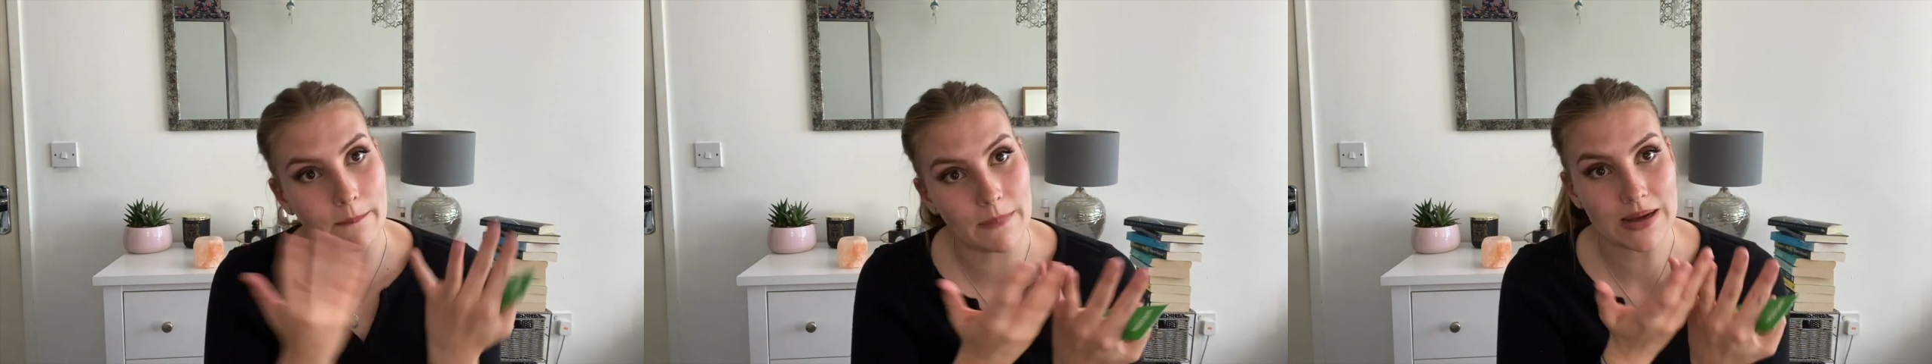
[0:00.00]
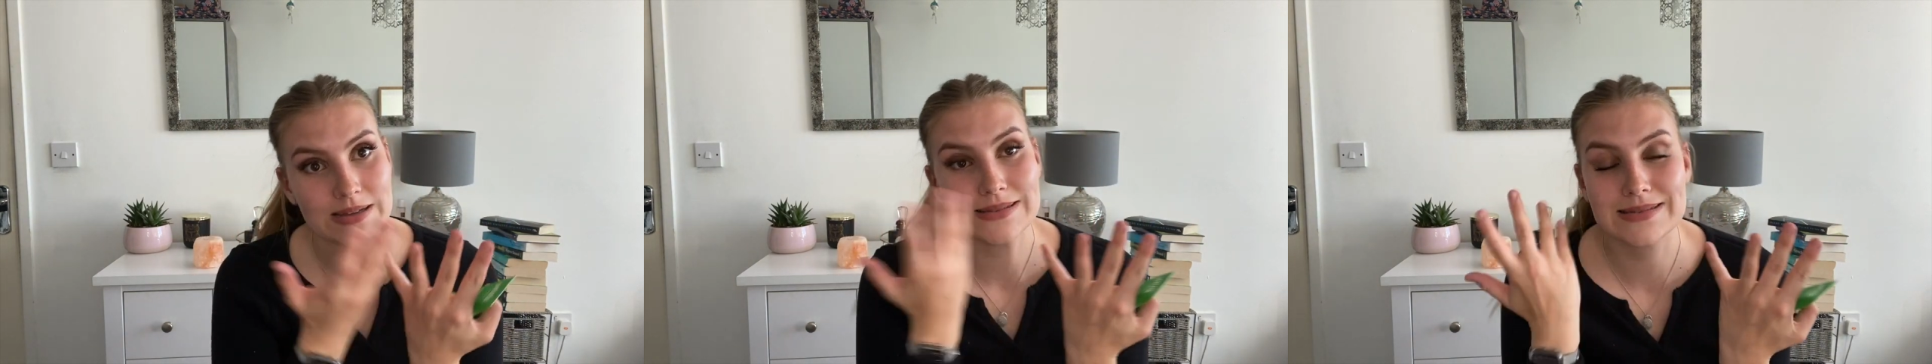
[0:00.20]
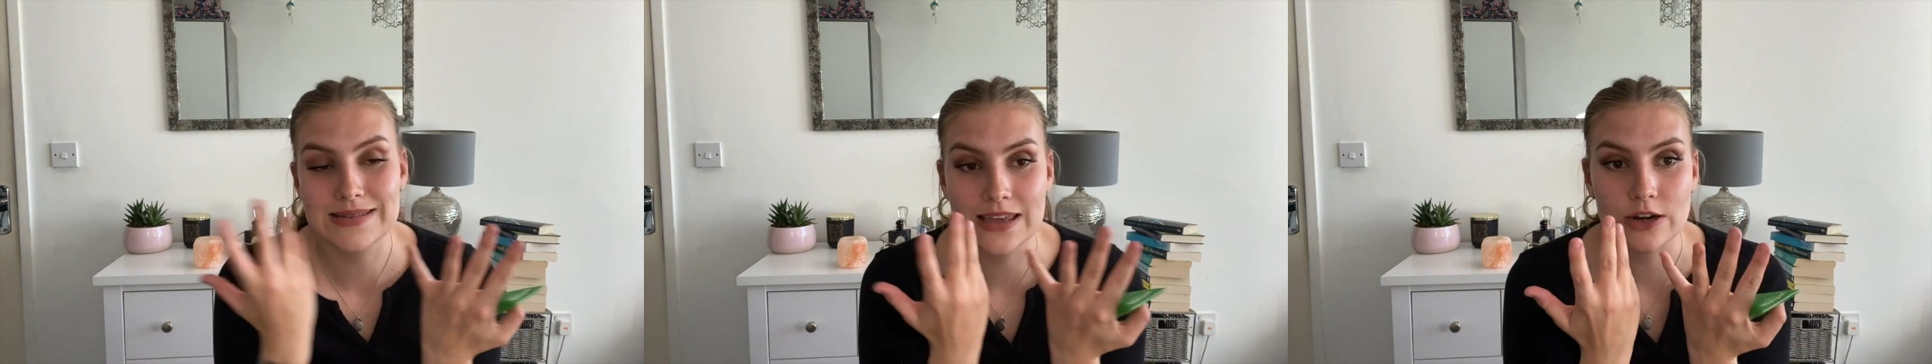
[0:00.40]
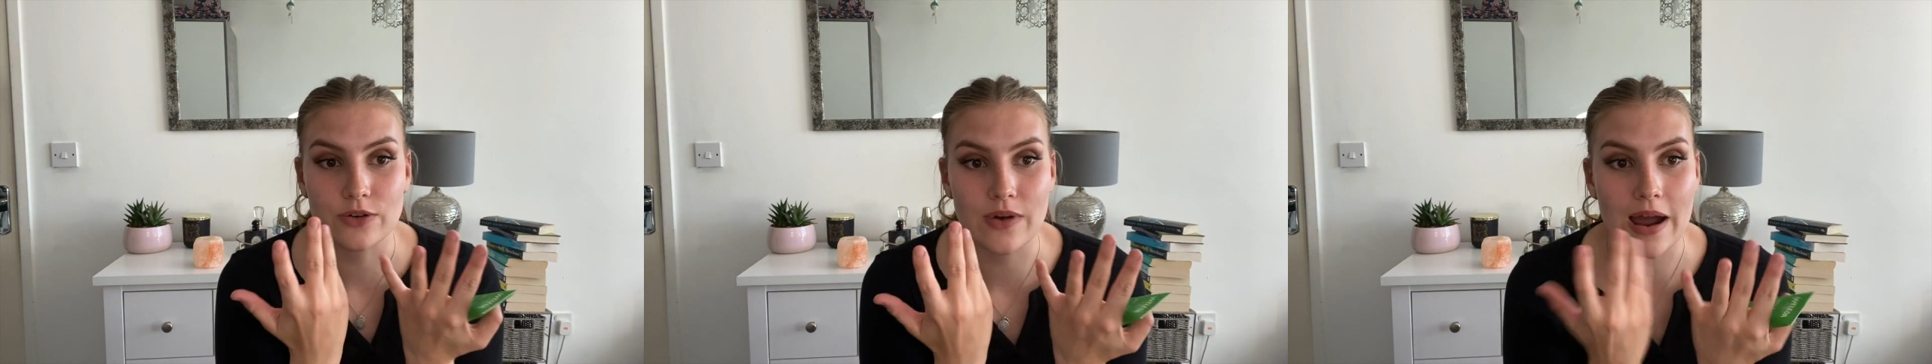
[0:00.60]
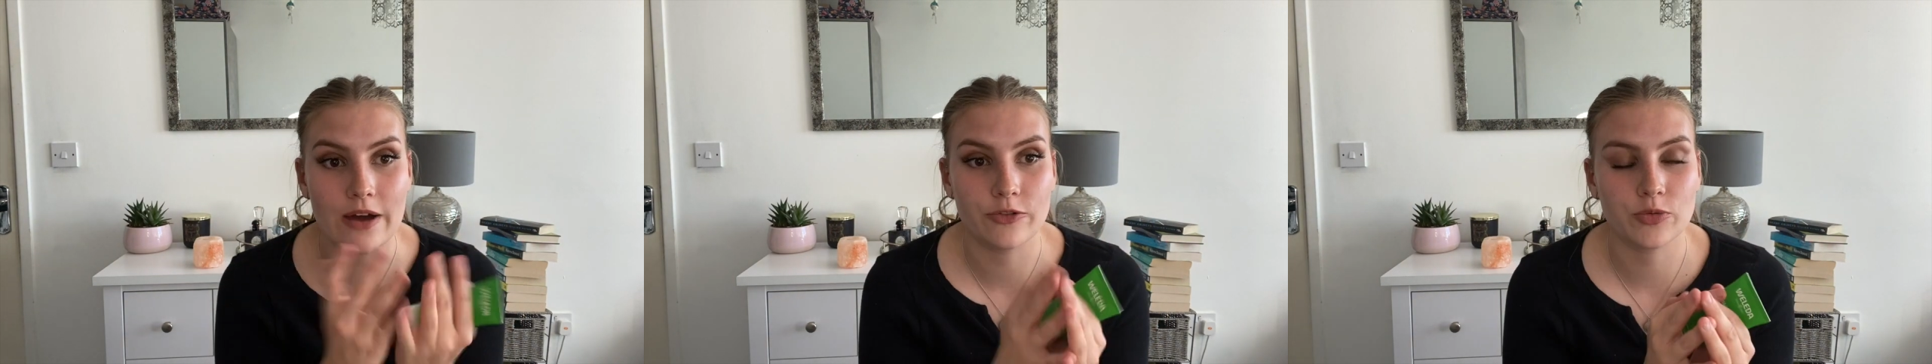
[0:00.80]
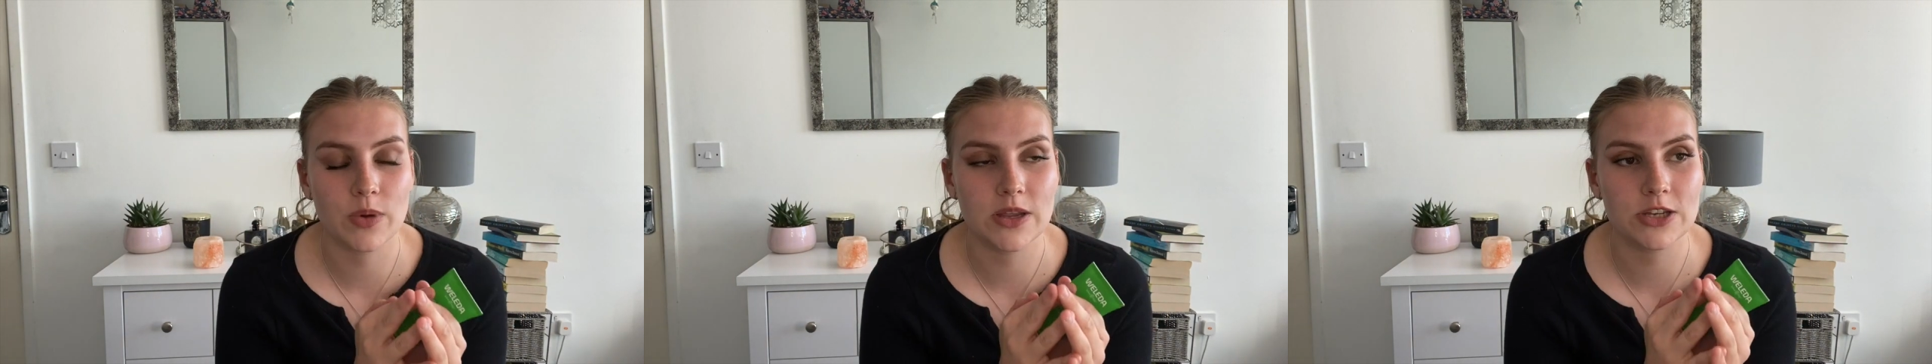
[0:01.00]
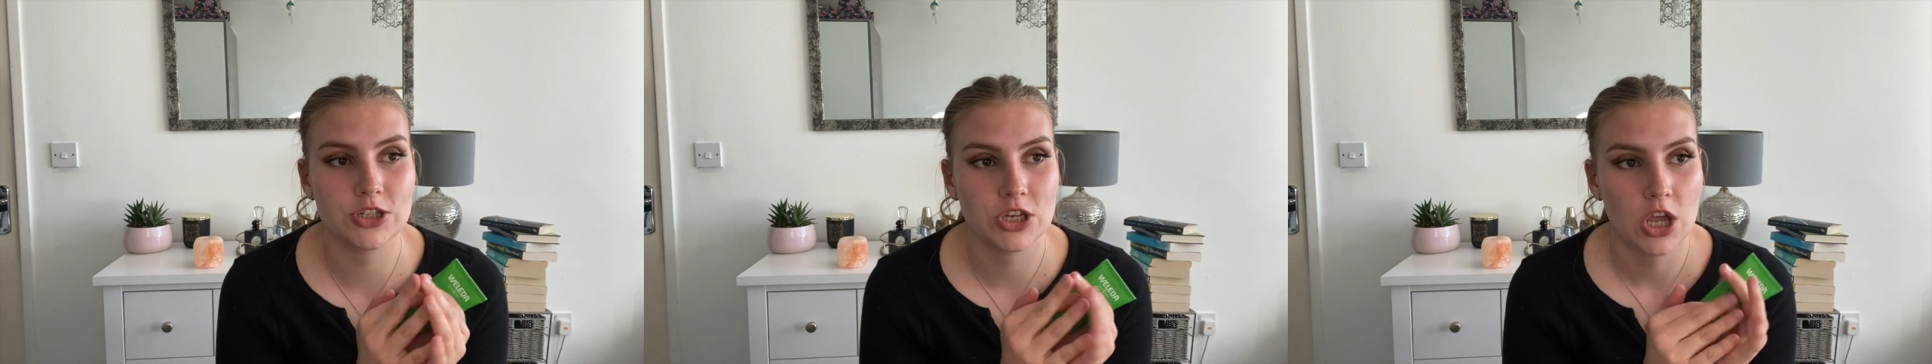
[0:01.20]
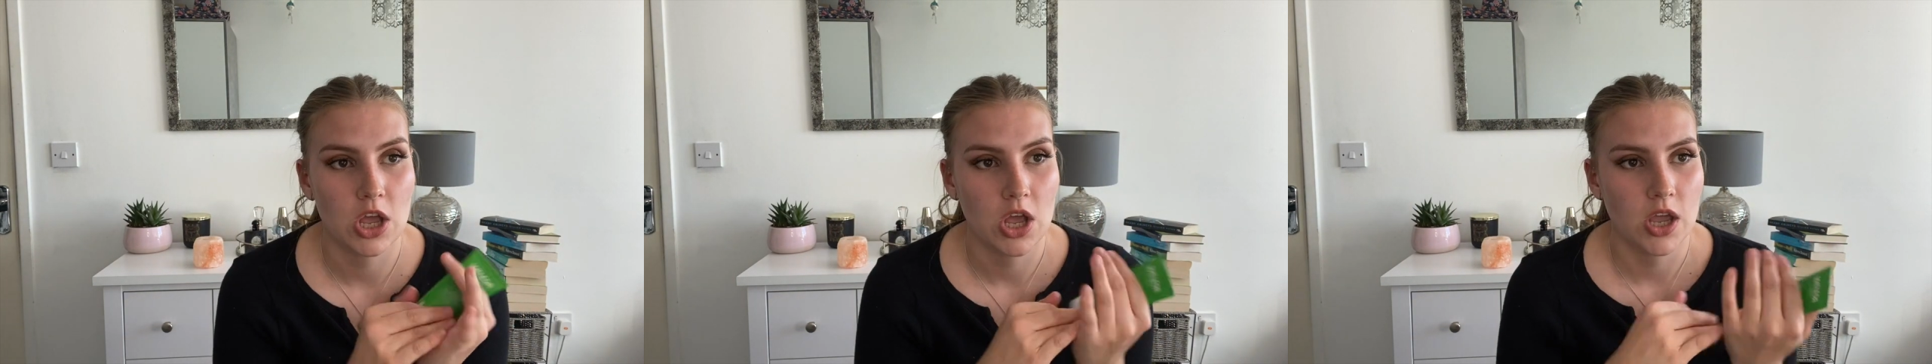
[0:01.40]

my skin around, which,